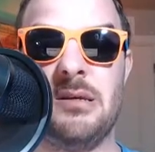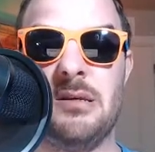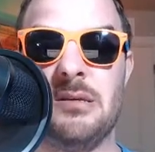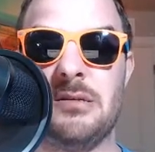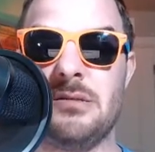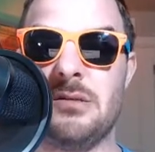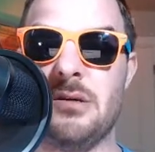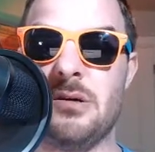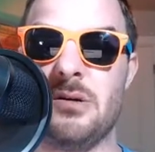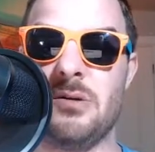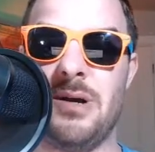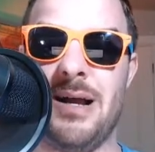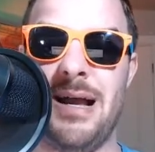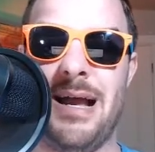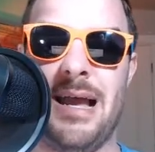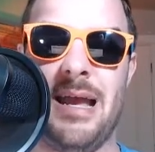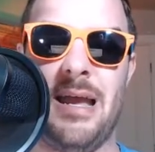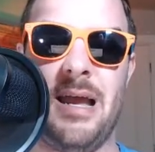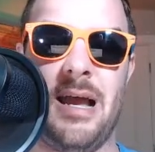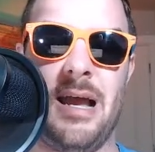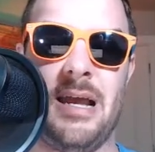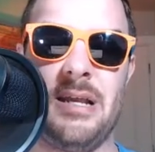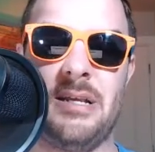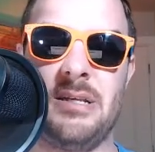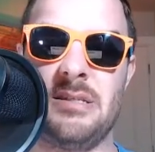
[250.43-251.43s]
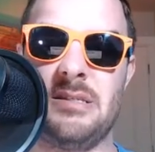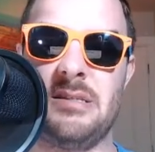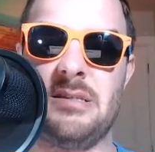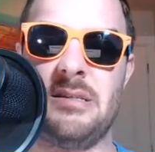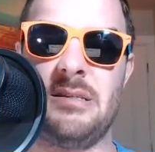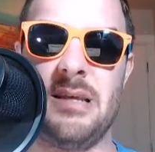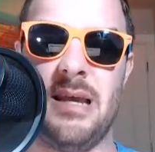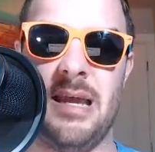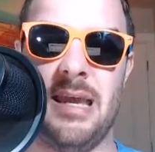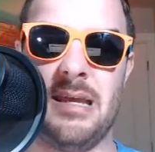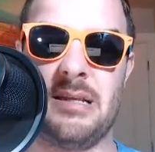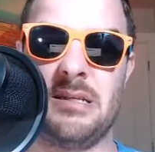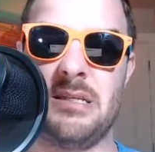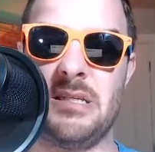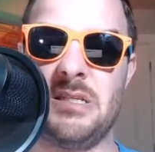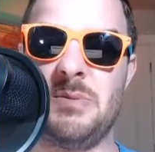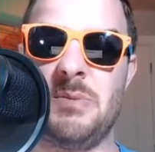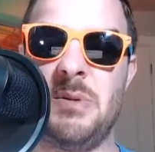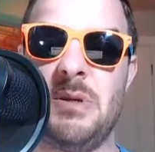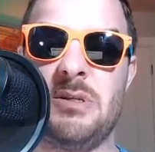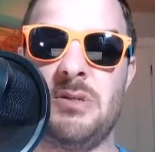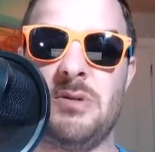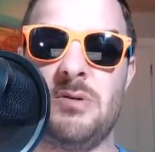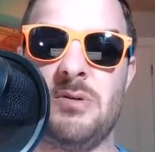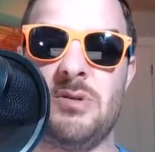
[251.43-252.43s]
So I
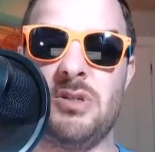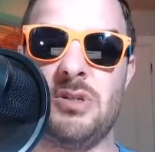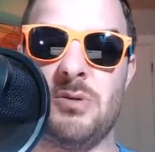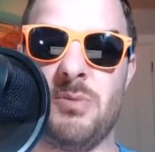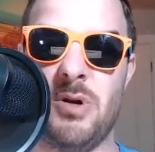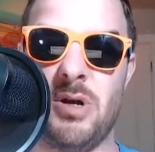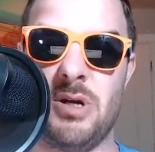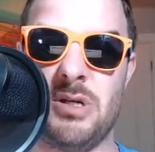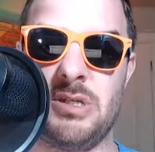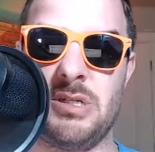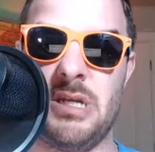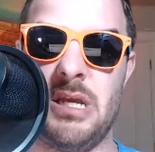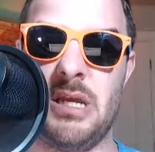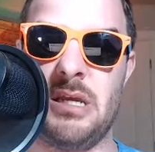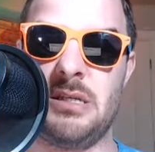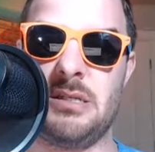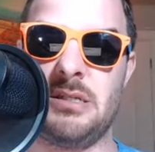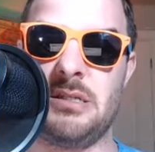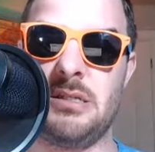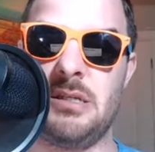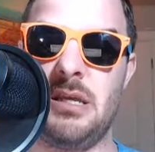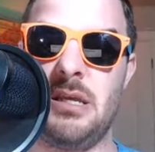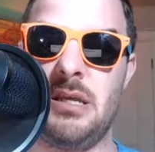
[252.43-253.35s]
anticipate, dude, Jamar Chase